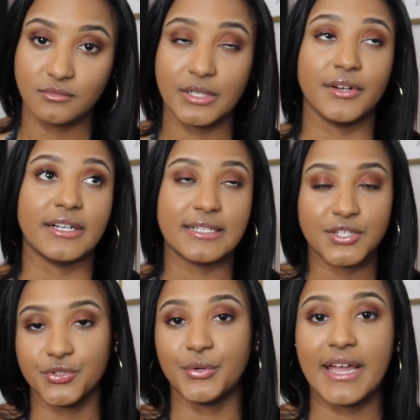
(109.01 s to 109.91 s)
We are in a
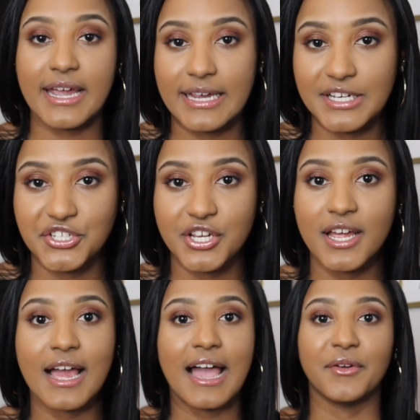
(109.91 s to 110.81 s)
digital age.
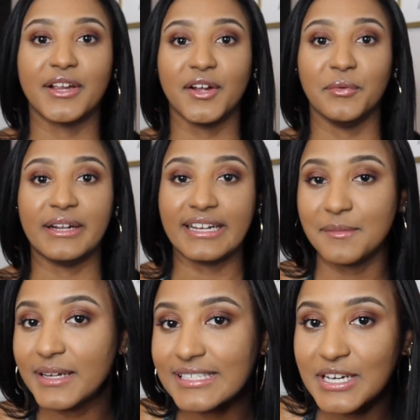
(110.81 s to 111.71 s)
I don't care what
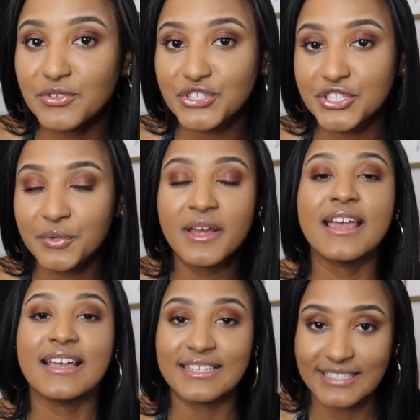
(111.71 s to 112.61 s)
anybody tells you.
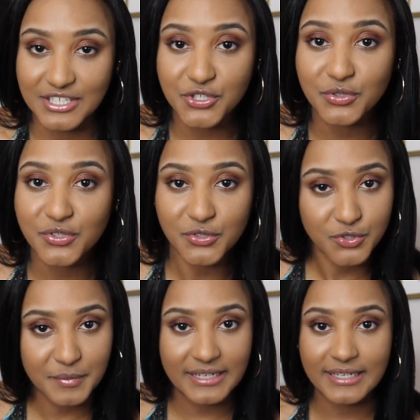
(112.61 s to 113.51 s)
Digital
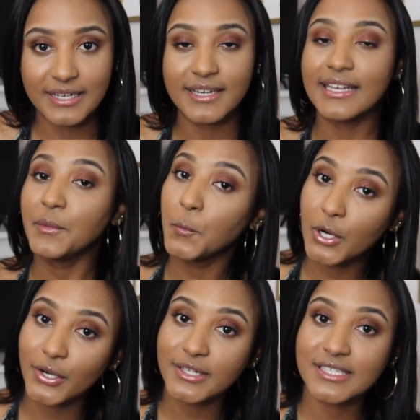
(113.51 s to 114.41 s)
social media, it
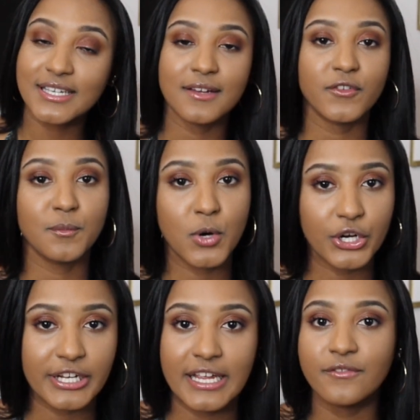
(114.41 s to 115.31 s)
works for
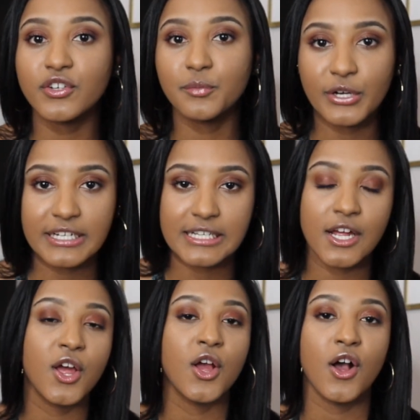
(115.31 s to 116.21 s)
marketing, for branding,
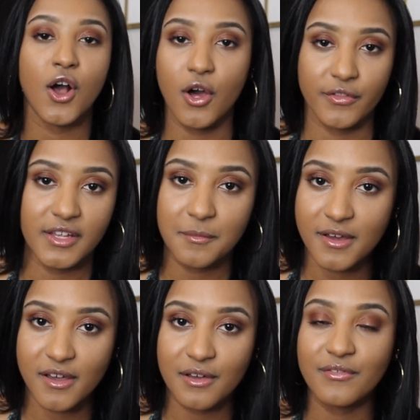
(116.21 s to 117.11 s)
all the
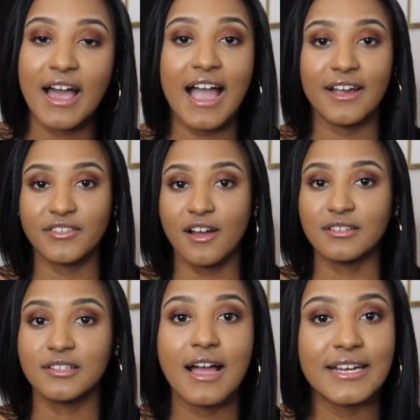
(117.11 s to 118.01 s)
above. I've
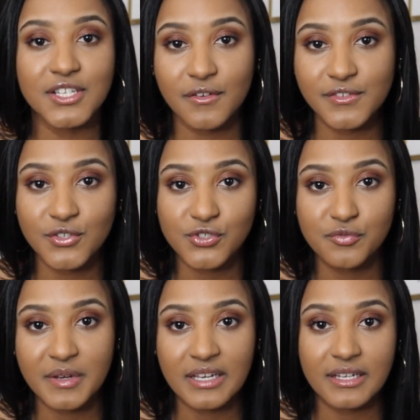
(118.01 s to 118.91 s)
gotten clients off of social
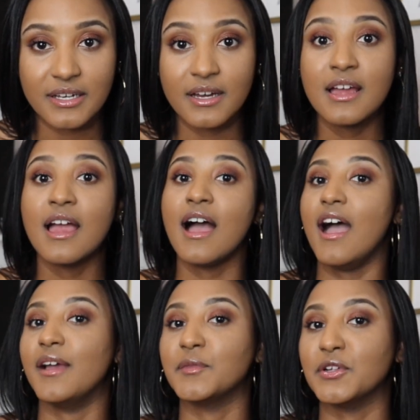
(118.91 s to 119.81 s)
media.
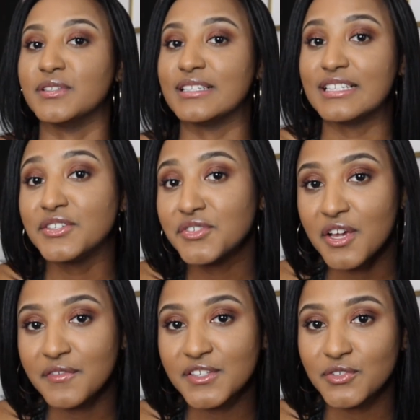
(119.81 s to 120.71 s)
I'm closing deals
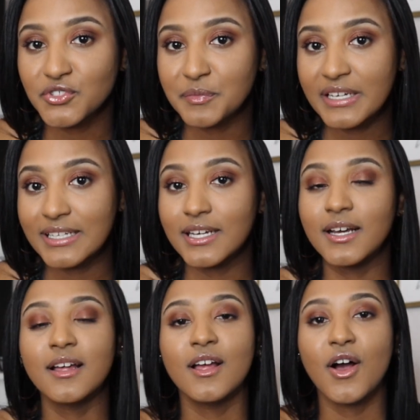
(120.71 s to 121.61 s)
off of social
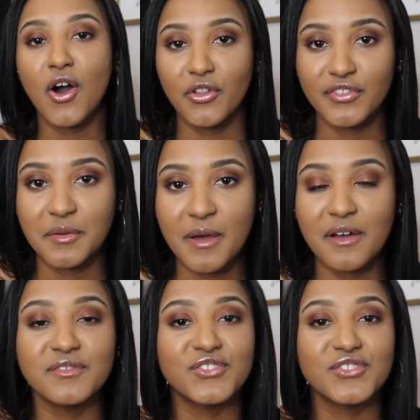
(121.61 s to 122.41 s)
media, all of the above.